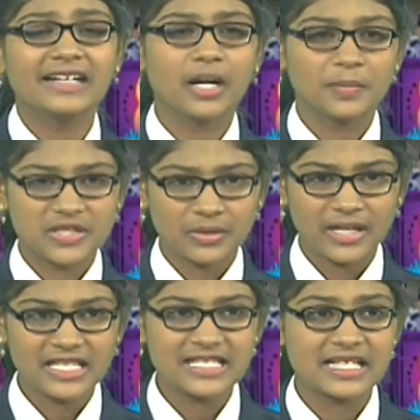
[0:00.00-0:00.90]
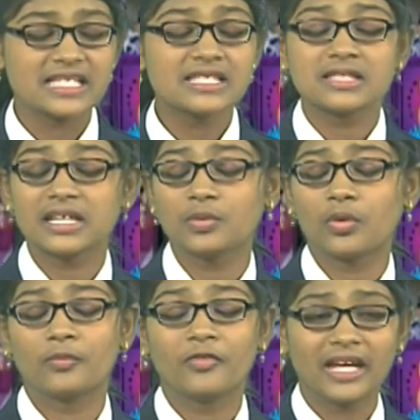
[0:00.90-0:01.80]
observations
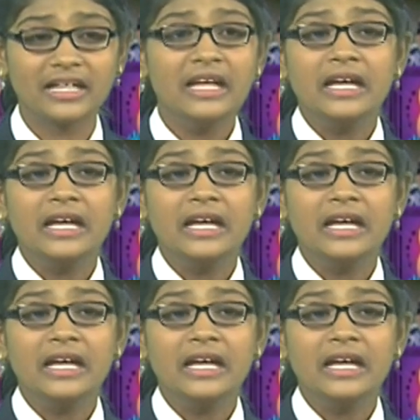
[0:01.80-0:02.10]
when